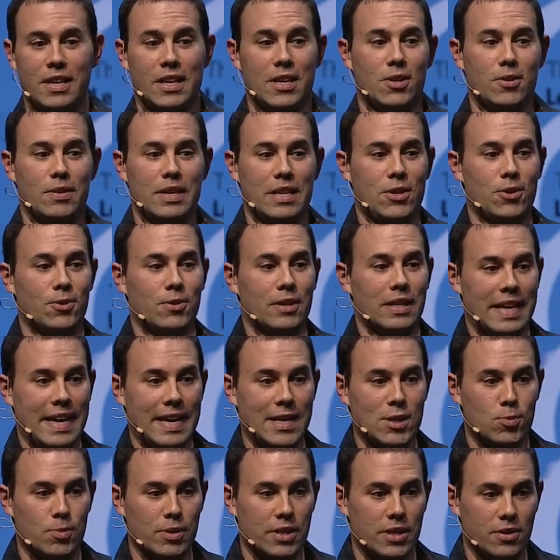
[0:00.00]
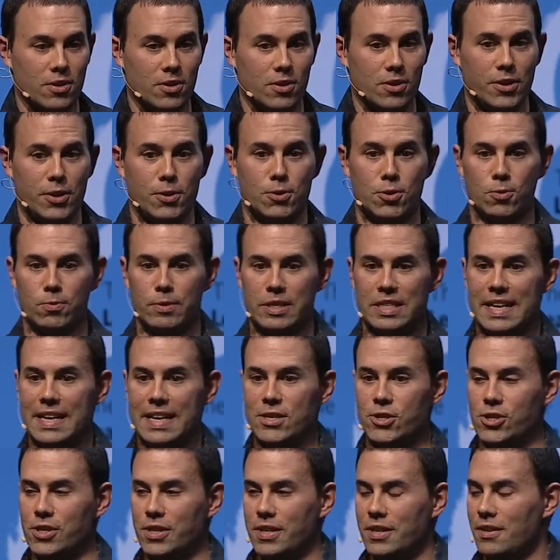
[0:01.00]
you know, in your engagement or user
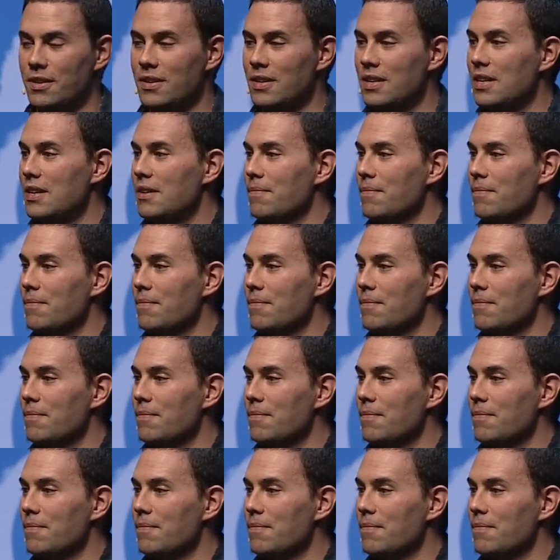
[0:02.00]
retention.